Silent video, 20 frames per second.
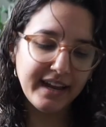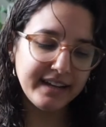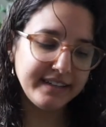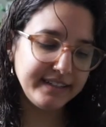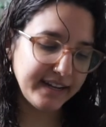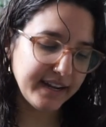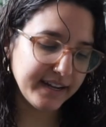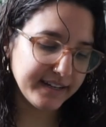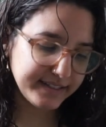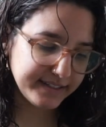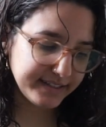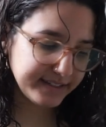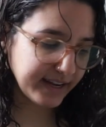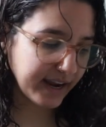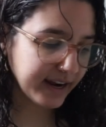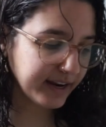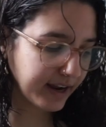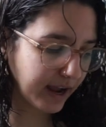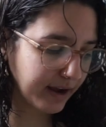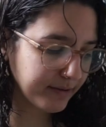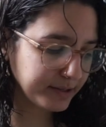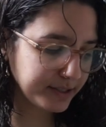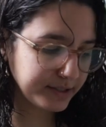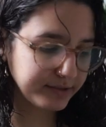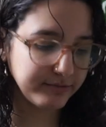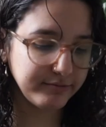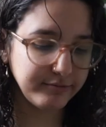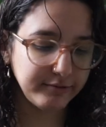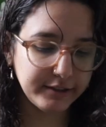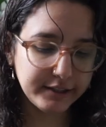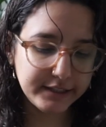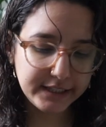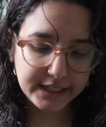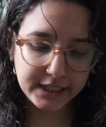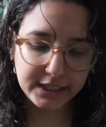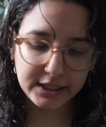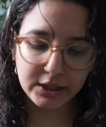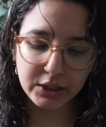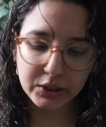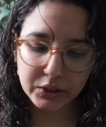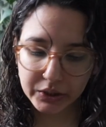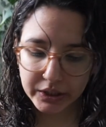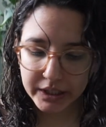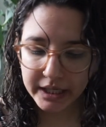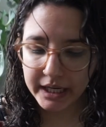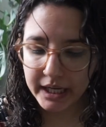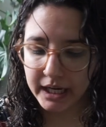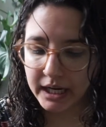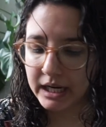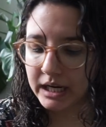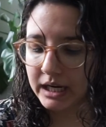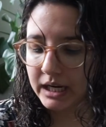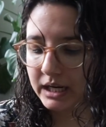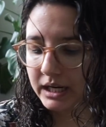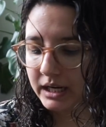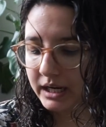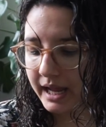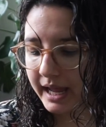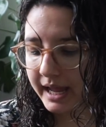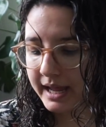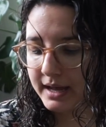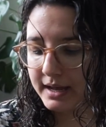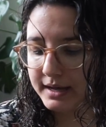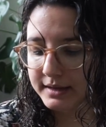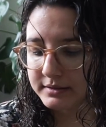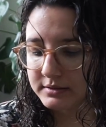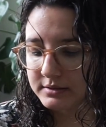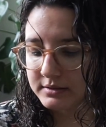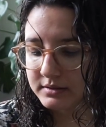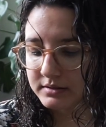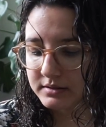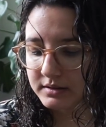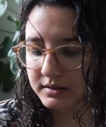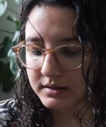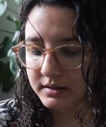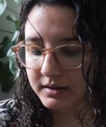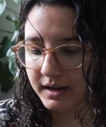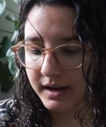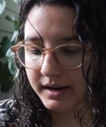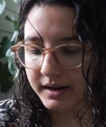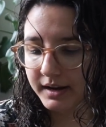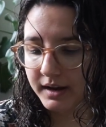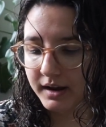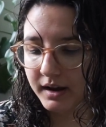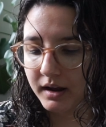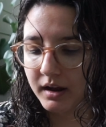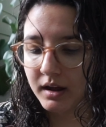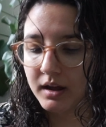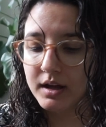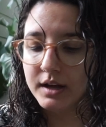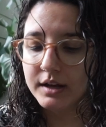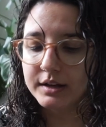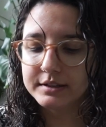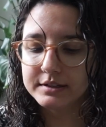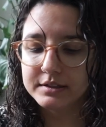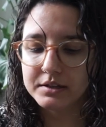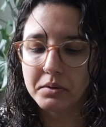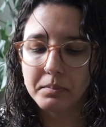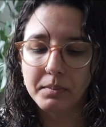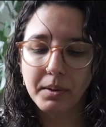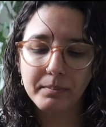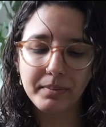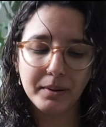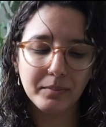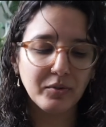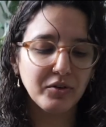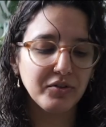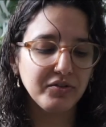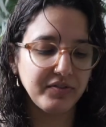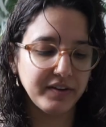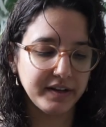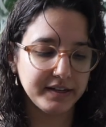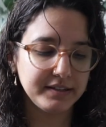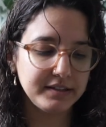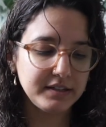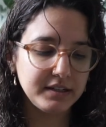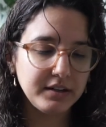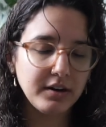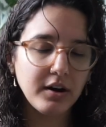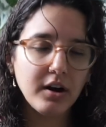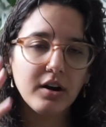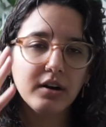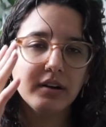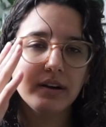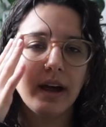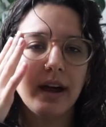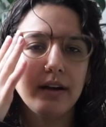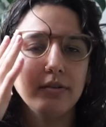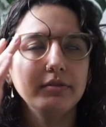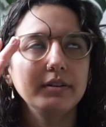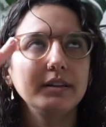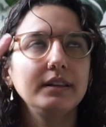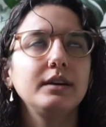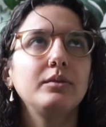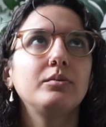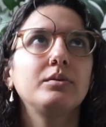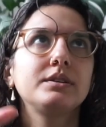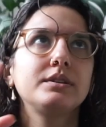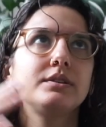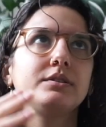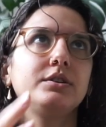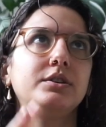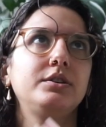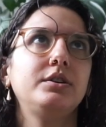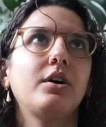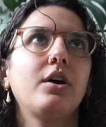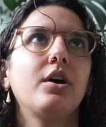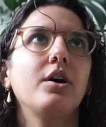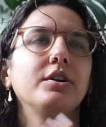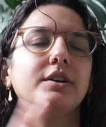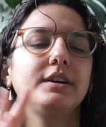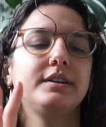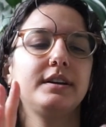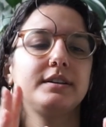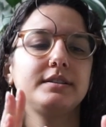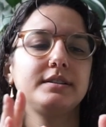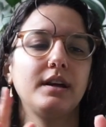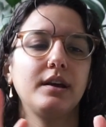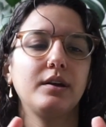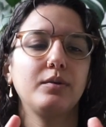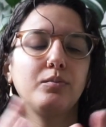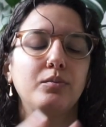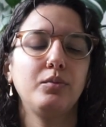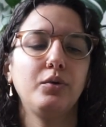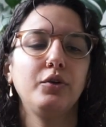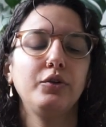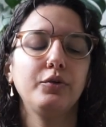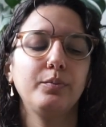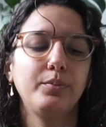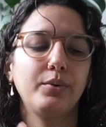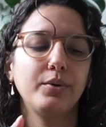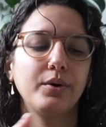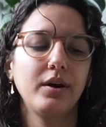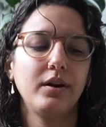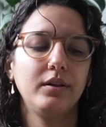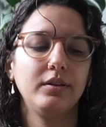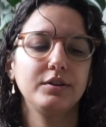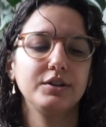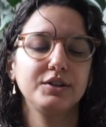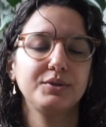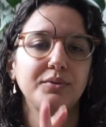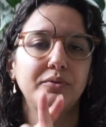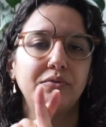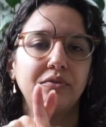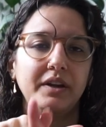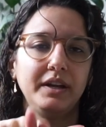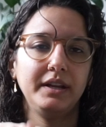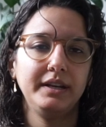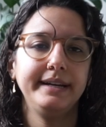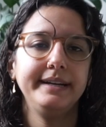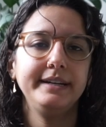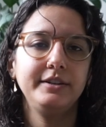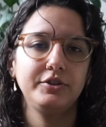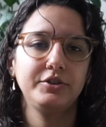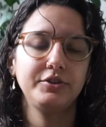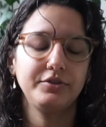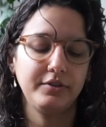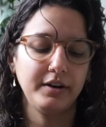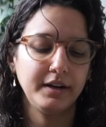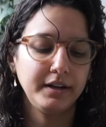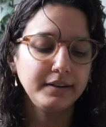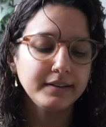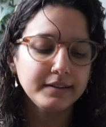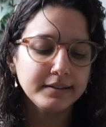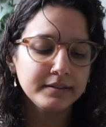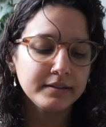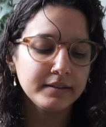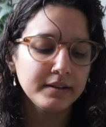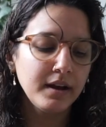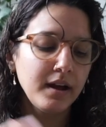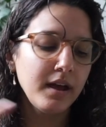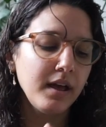at the end, I was really looking at getting a bit more fancy yarn. I really wanted a yarn that has like multiple colors within each strand.